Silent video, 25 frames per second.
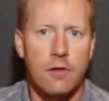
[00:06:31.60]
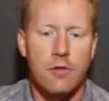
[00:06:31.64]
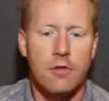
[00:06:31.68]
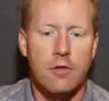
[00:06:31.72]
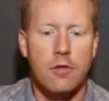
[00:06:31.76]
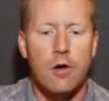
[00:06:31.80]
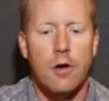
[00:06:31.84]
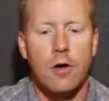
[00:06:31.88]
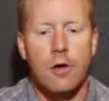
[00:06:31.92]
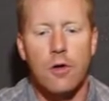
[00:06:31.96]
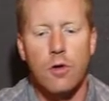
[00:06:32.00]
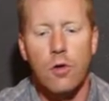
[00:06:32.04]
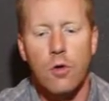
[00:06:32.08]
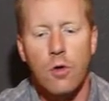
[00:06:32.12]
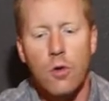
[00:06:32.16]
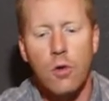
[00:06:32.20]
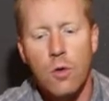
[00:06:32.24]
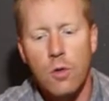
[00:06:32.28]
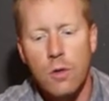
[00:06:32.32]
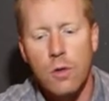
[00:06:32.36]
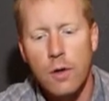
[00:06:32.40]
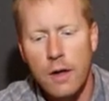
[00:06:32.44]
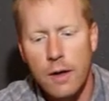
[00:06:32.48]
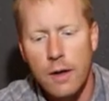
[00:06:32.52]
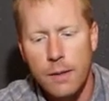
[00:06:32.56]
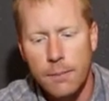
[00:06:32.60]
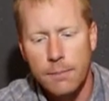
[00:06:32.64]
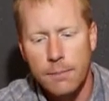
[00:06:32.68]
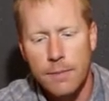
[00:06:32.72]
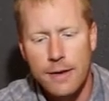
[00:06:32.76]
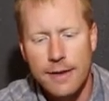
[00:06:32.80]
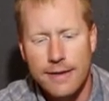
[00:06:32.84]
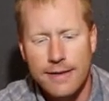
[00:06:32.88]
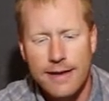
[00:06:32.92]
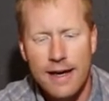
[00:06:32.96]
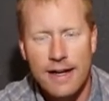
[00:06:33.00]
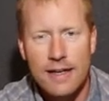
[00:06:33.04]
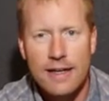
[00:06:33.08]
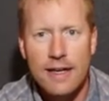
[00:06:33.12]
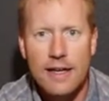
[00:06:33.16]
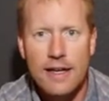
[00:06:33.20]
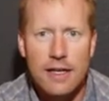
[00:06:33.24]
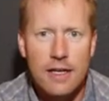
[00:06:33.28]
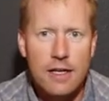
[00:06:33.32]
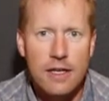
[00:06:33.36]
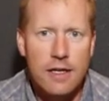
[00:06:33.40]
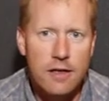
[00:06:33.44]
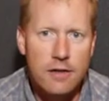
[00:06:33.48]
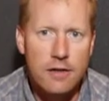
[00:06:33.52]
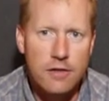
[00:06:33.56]
start a hole, but that kind
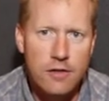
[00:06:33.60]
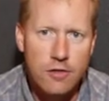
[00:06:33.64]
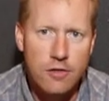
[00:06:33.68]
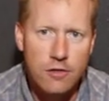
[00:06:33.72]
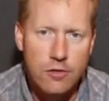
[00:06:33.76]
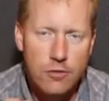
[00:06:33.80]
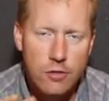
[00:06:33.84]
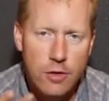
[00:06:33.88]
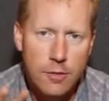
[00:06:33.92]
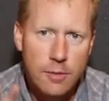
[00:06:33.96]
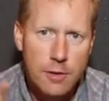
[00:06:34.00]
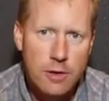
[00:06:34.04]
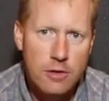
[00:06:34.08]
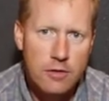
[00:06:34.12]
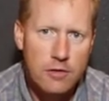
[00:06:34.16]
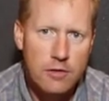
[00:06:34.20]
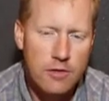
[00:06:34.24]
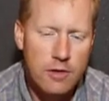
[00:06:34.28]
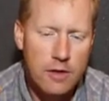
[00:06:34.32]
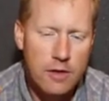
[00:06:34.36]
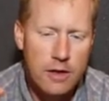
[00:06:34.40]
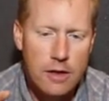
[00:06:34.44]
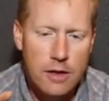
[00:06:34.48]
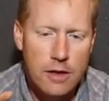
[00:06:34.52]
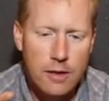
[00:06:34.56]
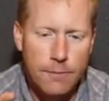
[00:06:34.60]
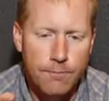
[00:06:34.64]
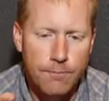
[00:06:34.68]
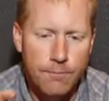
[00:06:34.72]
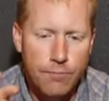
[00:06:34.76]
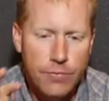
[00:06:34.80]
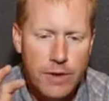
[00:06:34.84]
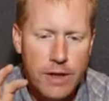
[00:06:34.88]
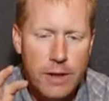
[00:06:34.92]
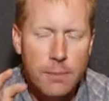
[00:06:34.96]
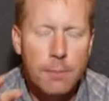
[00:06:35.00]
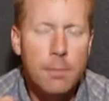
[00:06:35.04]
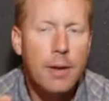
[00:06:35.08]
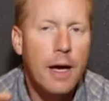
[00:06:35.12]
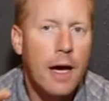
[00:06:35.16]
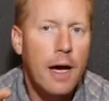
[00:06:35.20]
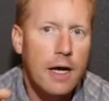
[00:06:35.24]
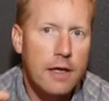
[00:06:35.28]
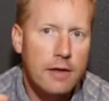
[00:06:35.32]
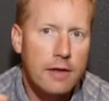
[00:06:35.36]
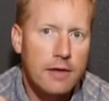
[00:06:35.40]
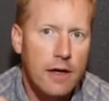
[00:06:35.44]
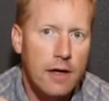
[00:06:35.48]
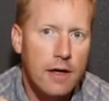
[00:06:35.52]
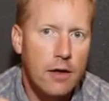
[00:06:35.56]
of distributes the
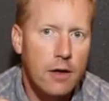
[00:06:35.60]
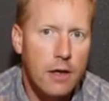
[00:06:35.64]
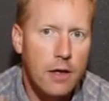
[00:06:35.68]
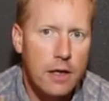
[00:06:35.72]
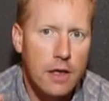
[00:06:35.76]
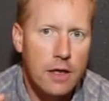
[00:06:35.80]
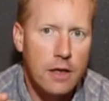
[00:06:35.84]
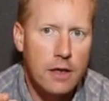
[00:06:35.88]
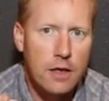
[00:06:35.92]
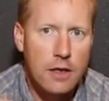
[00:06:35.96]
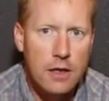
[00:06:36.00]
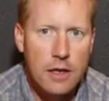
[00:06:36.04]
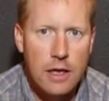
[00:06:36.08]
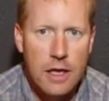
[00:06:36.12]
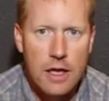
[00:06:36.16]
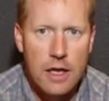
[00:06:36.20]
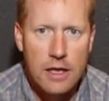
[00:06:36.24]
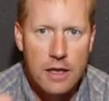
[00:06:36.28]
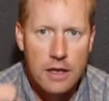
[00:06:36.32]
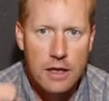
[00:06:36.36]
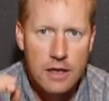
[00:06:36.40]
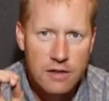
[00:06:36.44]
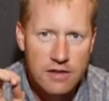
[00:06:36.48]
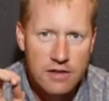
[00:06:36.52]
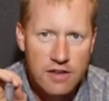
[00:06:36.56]
impact area and it